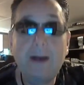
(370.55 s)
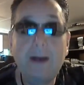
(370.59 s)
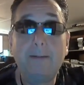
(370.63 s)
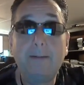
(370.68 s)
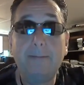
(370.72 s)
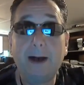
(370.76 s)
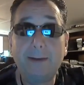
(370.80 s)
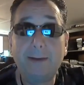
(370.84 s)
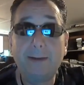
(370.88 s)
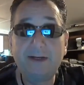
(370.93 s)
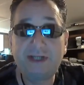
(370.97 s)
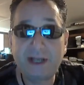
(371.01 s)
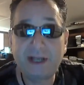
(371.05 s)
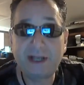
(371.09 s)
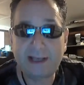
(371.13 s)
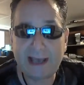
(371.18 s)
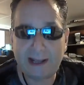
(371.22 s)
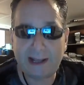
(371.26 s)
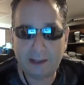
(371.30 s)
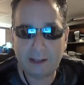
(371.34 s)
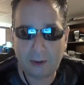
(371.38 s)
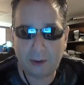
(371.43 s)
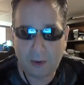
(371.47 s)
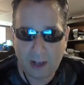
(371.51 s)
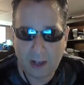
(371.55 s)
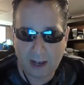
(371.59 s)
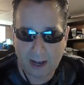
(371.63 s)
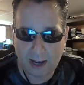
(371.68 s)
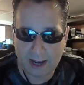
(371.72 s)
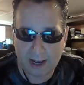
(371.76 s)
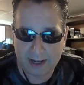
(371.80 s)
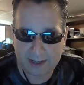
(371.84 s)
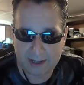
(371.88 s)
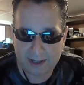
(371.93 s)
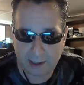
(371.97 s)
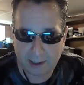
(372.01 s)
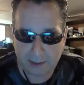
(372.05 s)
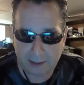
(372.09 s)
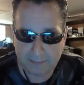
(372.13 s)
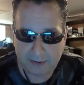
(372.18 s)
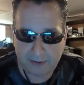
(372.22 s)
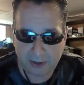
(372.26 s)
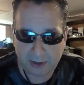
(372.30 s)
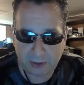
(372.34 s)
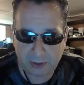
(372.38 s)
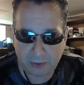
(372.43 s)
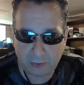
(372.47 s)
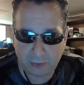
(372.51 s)
Bobby J. Gallo, Icon
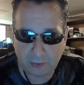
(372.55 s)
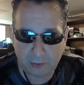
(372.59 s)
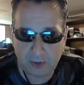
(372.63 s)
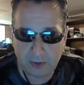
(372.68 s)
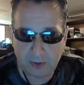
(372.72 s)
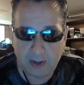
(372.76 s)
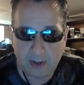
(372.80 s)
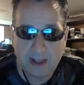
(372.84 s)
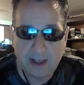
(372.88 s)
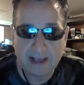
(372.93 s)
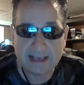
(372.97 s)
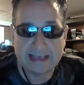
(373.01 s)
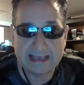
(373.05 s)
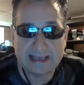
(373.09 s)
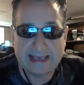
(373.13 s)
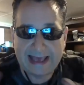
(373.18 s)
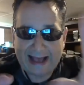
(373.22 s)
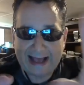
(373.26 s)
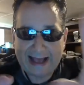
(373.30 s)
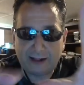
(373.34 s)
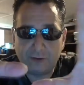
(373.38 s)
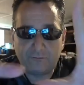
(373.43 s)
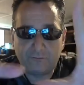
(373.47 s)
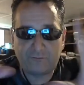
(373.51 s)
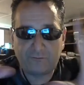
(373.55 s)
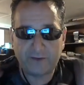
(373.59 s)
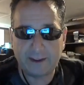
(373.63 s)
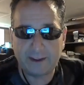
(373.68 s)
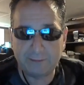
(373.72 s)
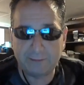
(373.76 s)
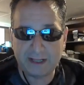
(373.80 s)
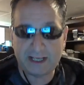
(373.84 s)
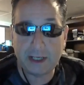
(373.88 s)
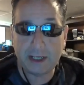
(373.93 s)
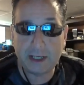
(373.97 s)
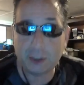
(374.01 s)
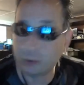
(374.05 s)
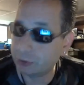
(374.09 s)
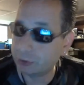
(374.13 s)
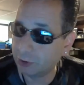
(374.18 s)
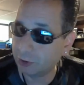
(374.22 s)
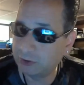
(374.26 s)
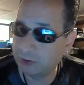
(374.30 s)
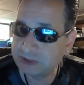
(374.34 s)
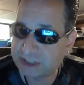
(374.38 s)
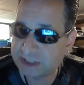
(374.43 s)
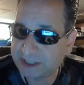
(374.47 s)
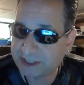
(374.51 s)
Paranormal, Gallo Family,
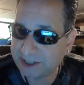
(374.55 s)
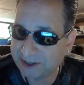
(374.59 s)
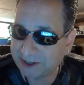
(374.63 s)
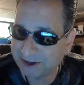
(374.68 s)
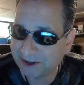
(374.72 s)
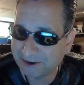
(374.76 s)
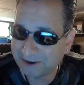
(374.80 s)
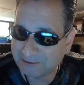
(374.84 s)
Ghost Gear.